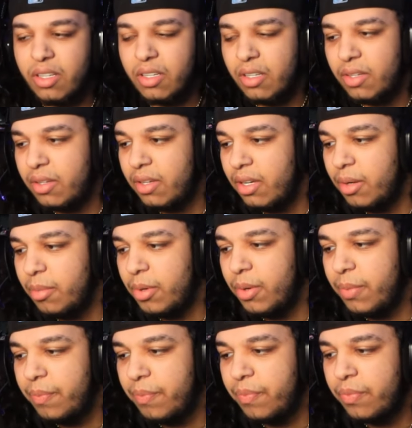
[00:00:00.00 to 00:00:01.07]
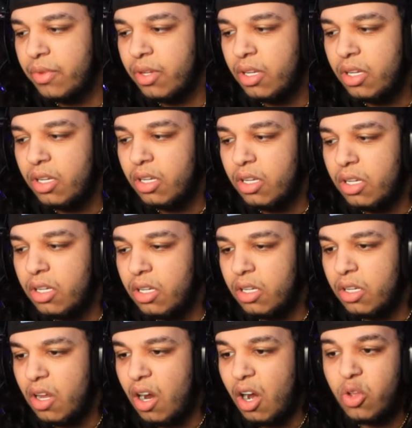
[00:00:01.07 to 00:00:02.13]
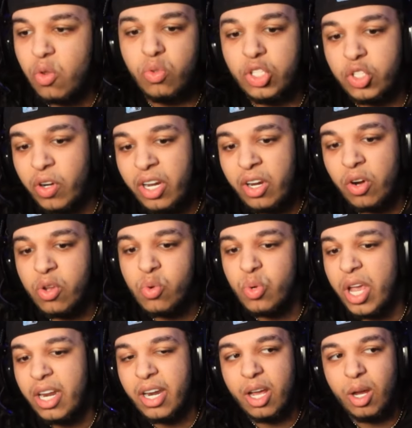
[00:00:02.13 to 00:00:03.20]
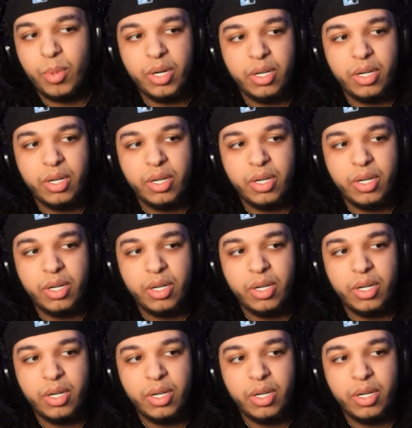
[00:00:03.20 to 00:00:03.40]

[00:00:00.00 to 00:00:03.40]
Yeah, bro. Are you straight or are you gay now, bro?